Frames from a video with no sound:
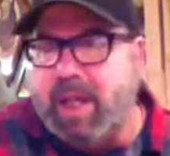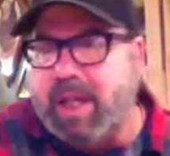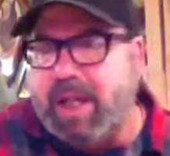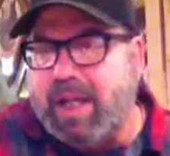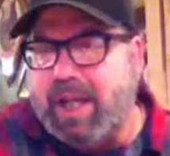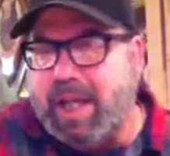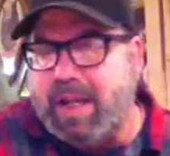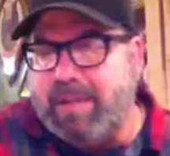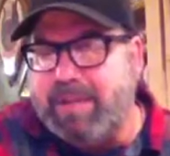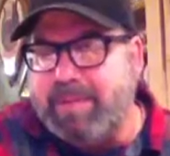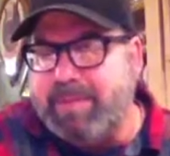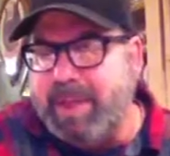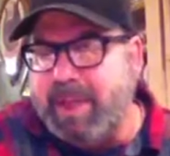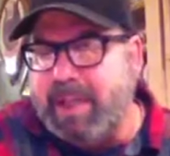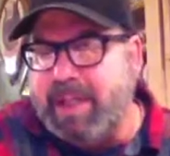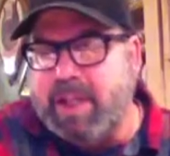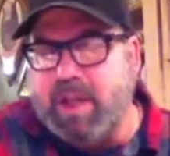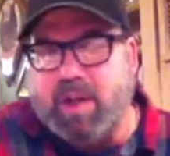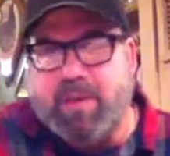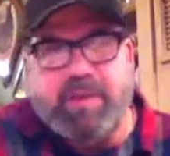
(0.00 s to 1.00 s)
And I would
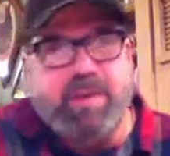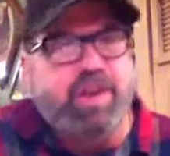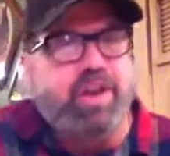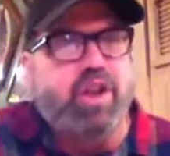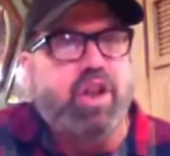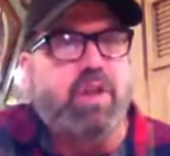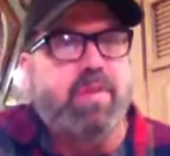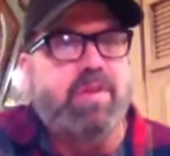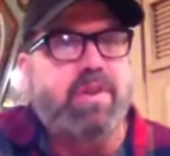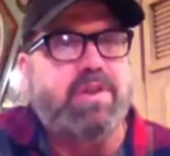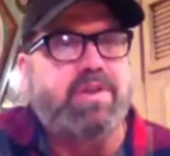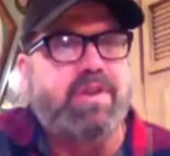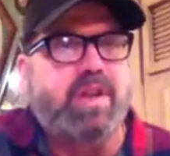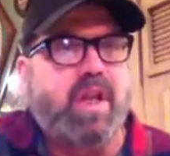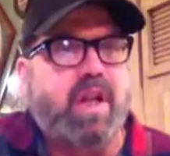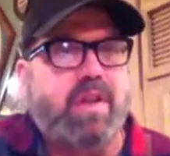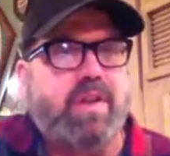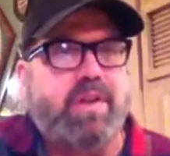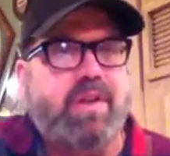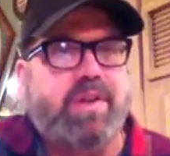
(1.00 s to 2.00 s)
pick it over numerous
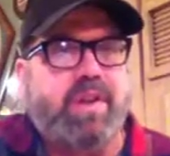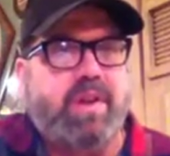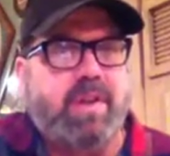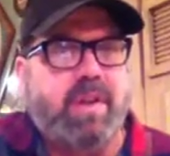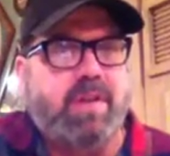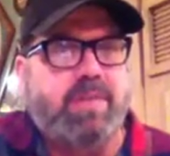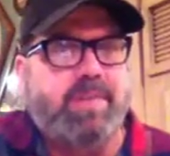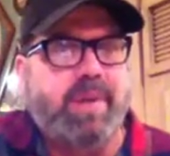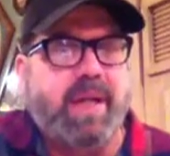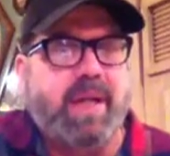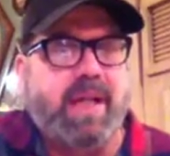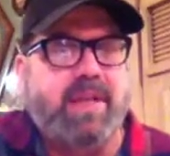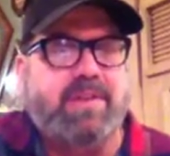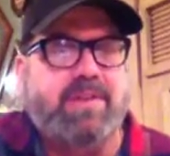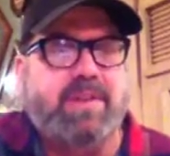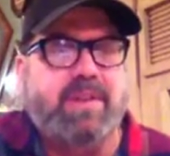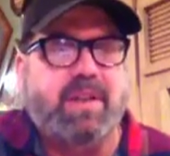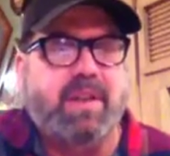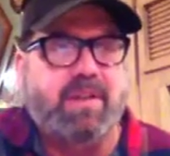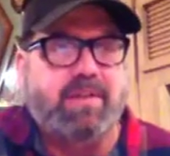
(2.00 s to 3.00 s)
other 30 packs
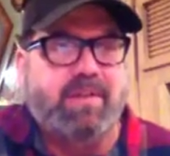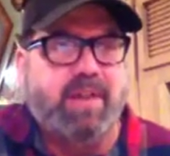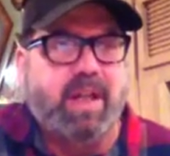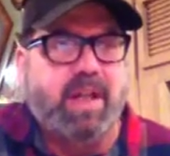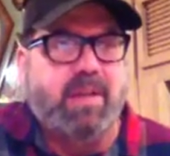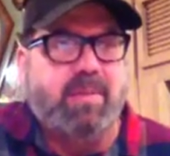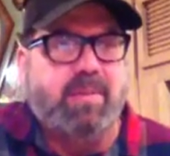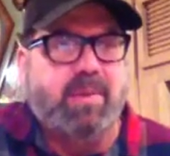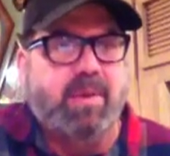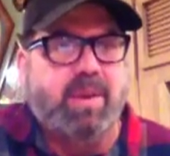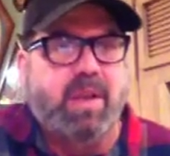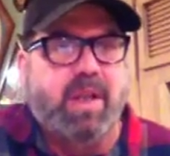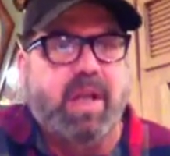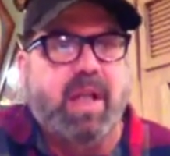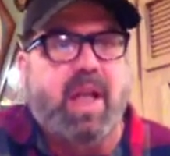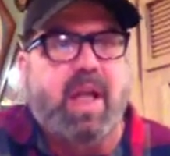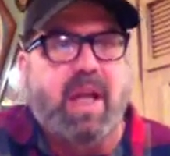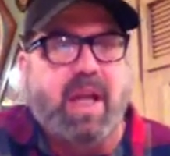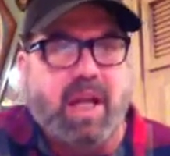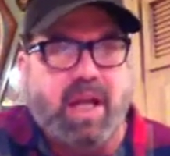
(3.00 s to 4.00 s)
that are available
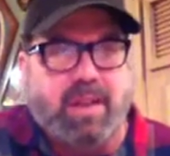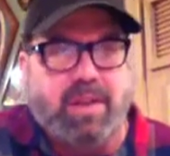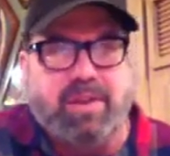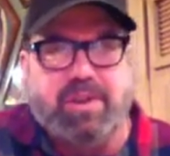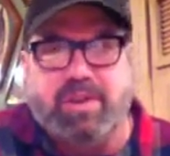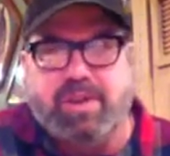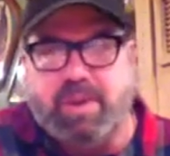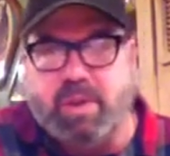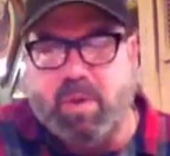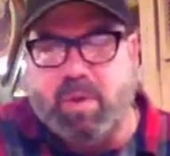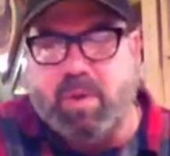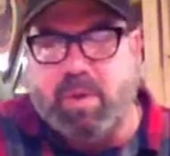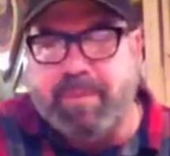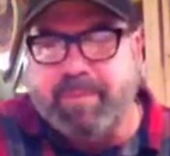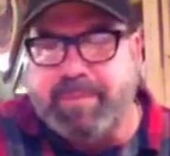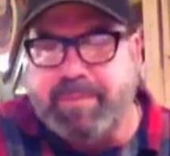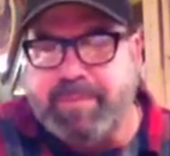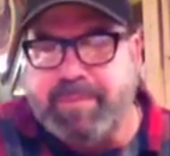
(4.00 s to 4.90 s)
at the store.